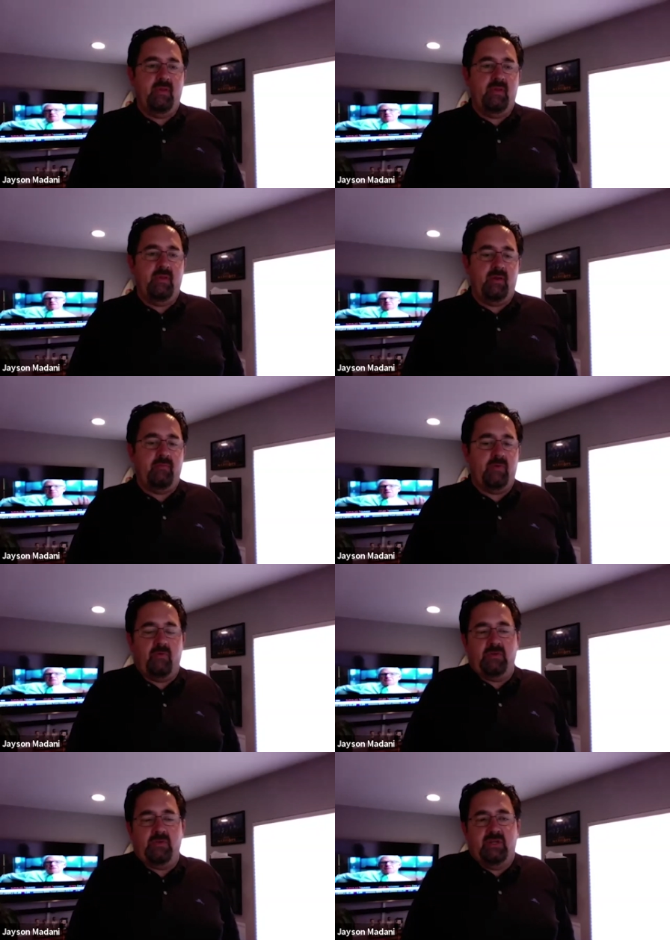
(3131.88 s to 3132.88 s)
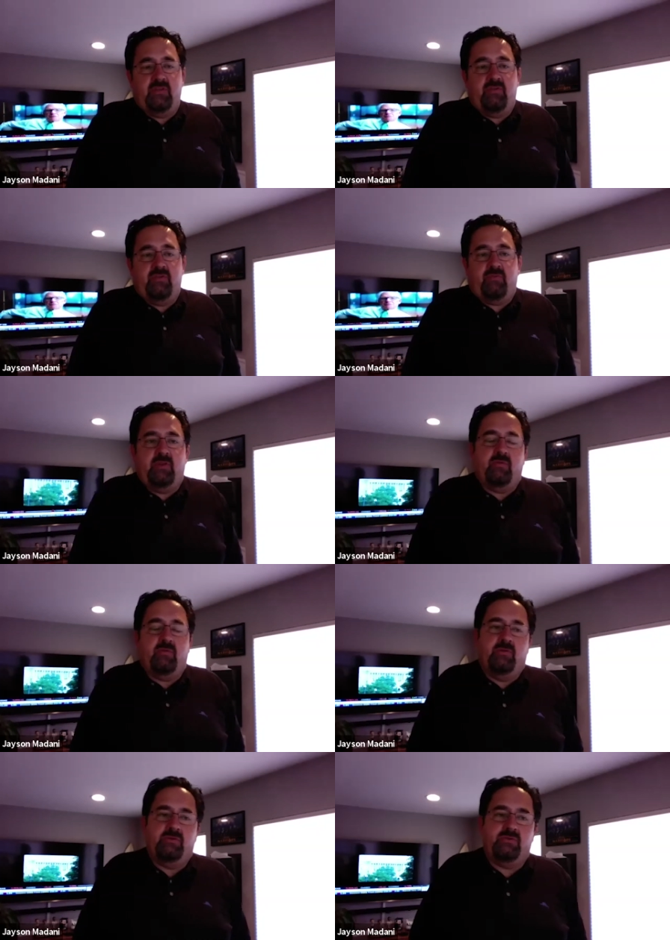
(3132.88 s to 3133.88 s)
And we've always done 3D
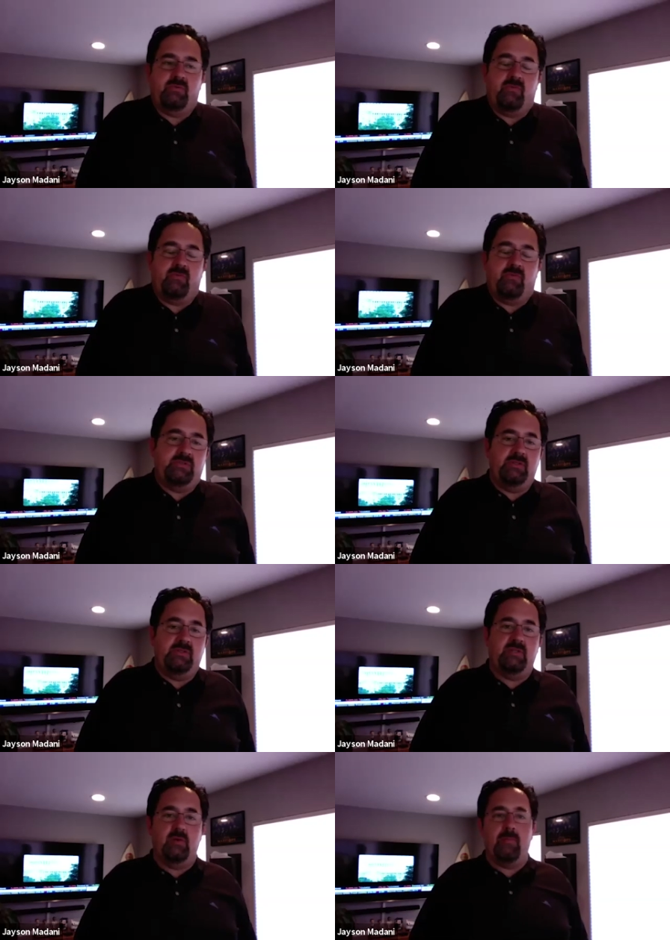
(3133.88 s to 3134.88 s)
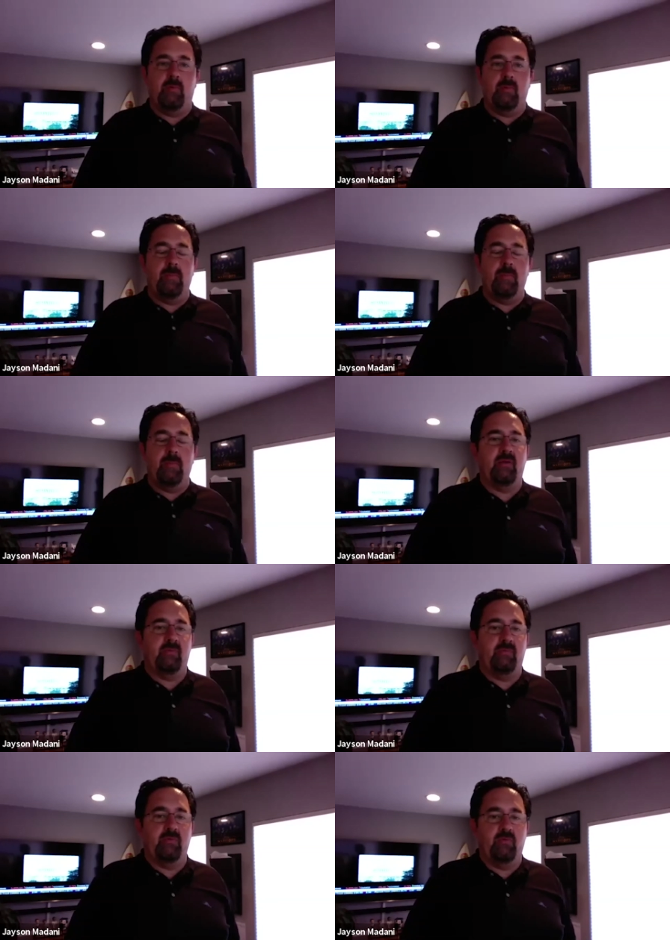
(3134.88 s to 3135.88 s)
tours. We've always done the single property website.
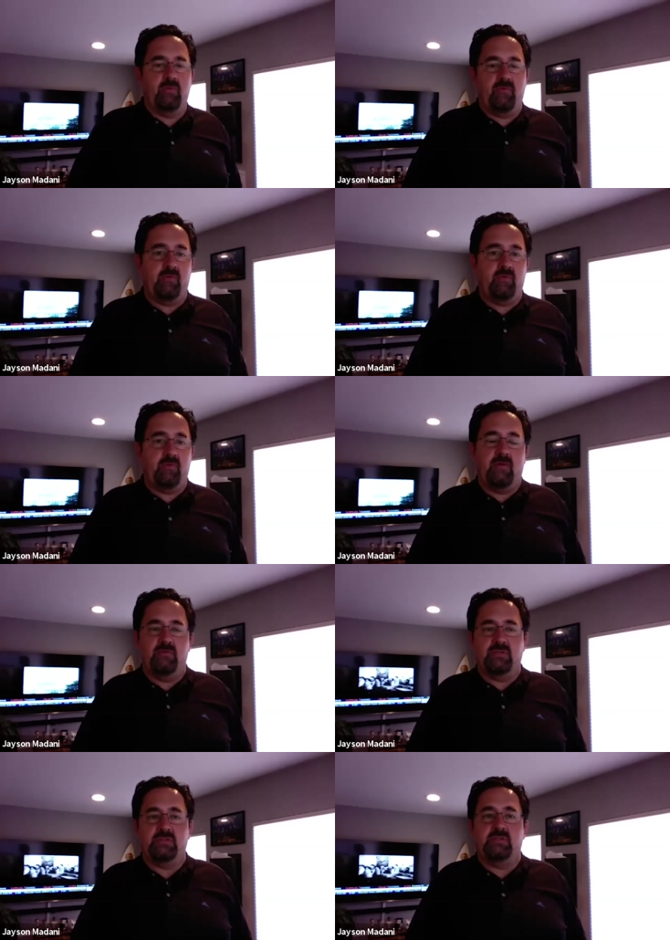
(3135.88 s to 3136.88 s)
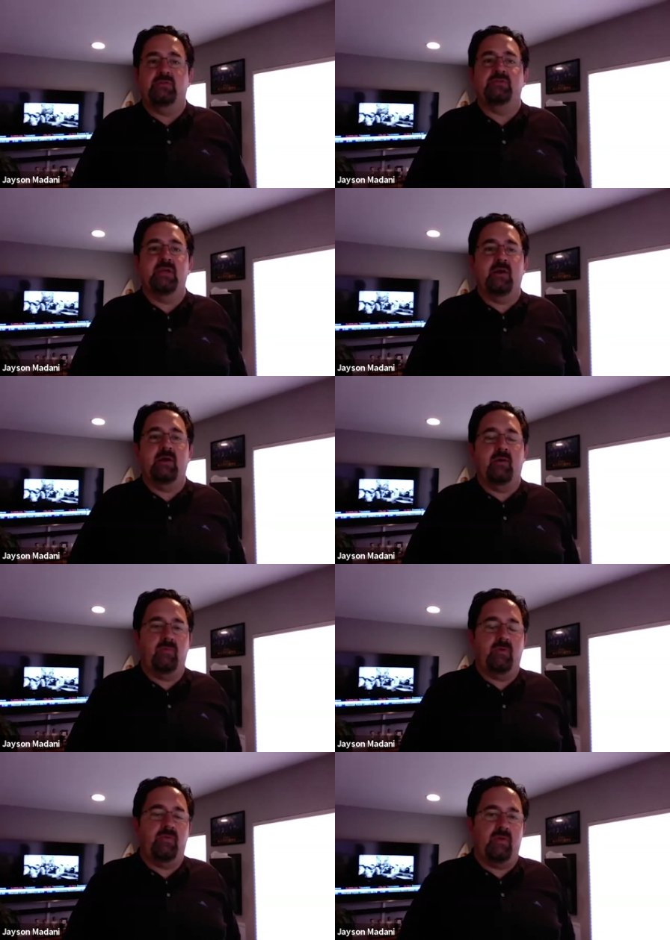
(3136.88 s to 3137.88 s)
We've been doing that for at least 5 or 6 years now
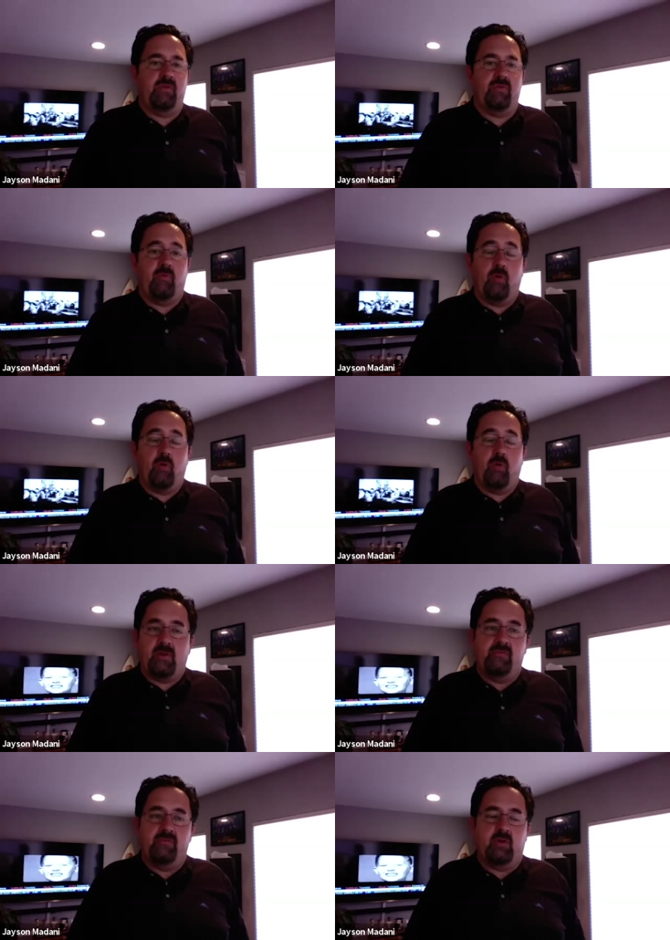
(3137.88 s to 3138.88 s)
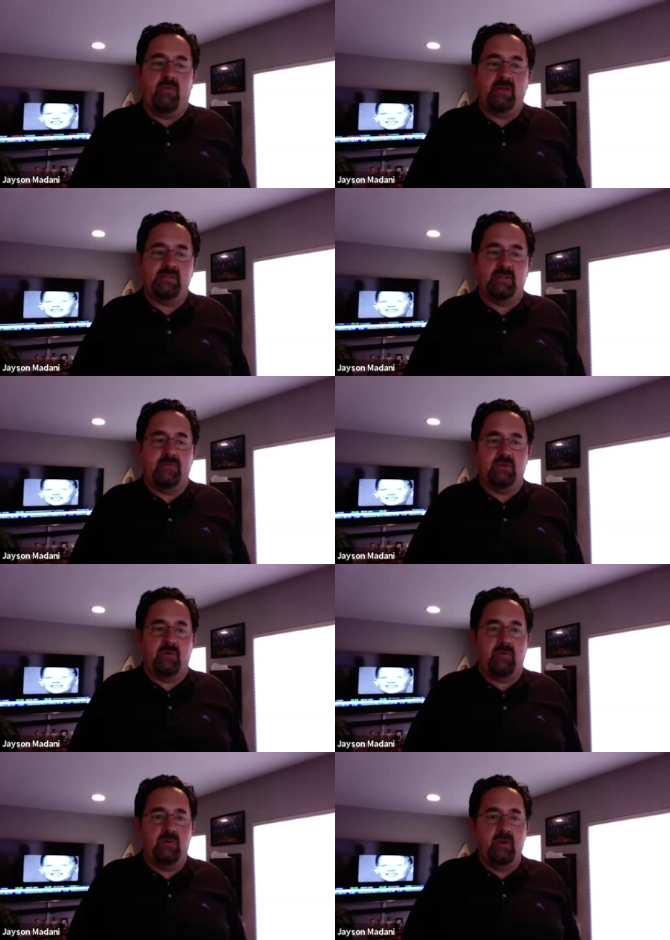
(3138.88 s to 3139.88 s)
with floor plans and all that stuff.
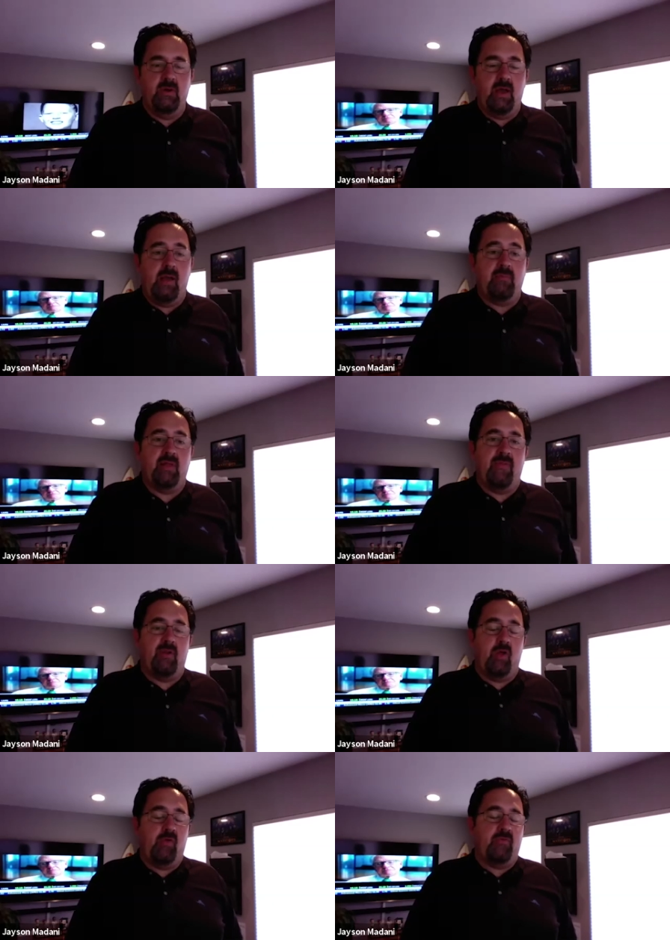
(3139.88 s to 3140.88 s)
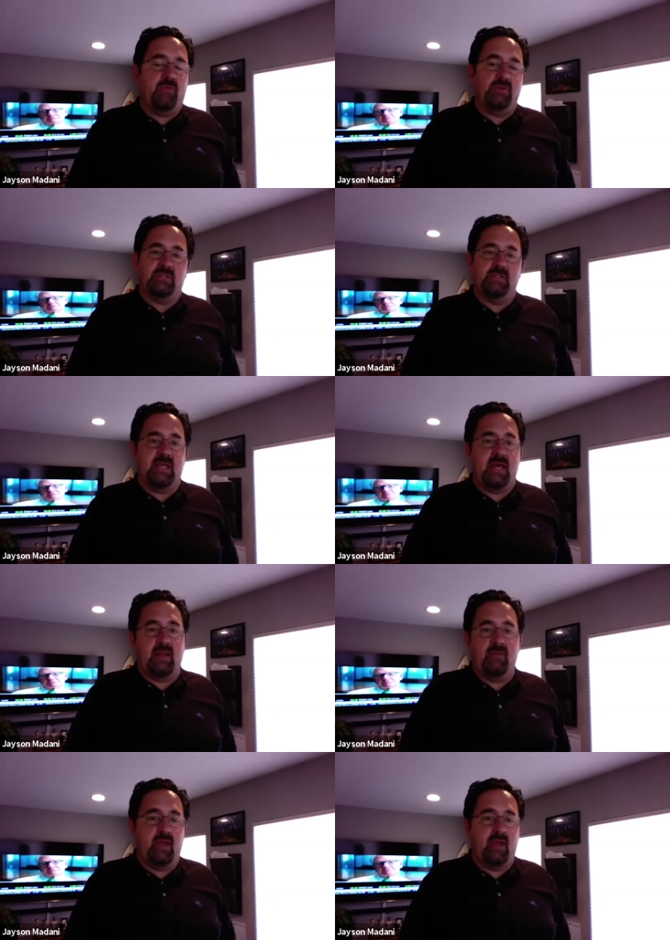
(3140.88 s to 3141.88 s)
So I'm glad that all of our listings
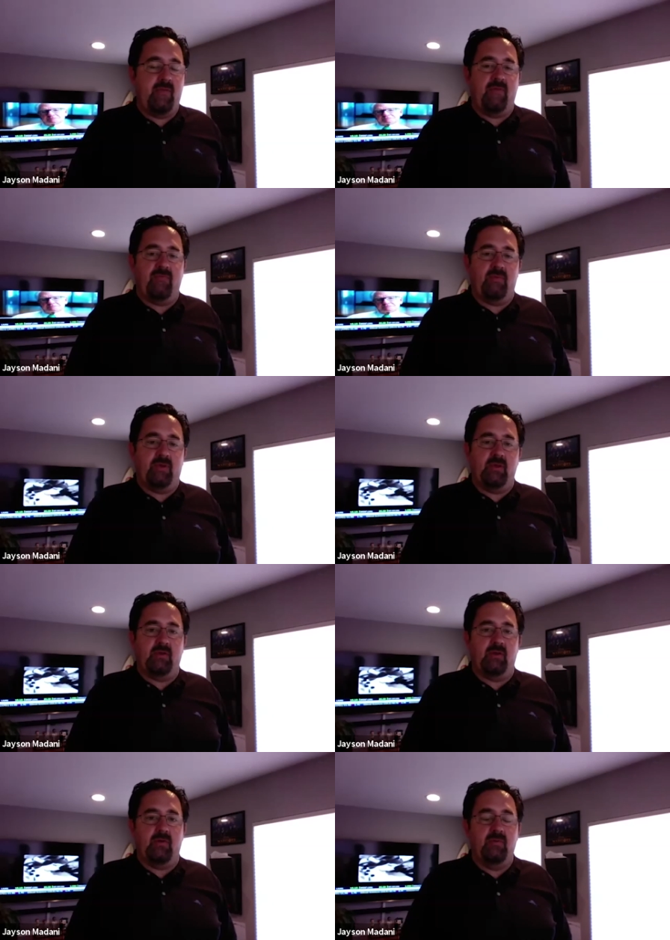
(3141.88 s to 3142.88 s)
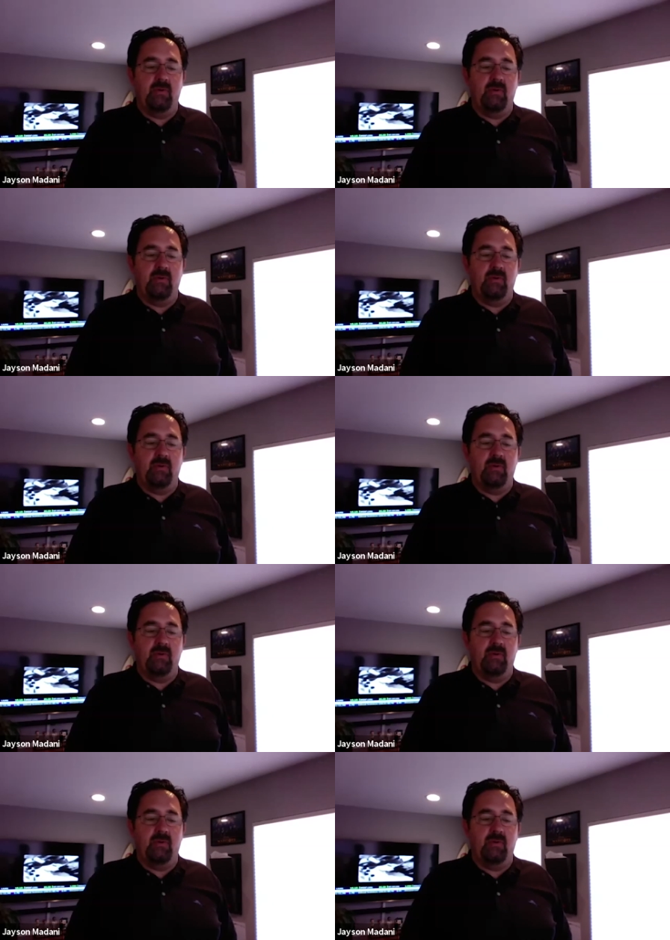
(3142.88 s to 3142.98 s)
had that from the get-go.